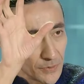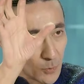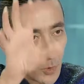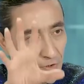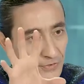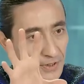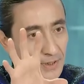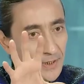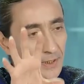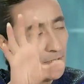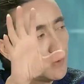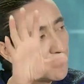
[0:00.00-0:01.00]
The water
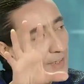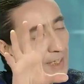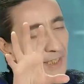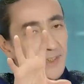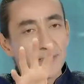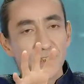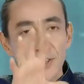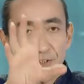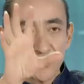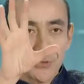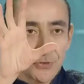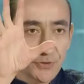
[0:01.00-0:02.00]
there
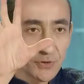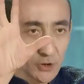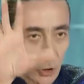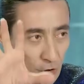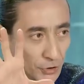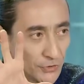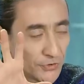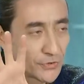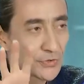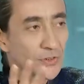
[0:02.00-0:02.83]
is good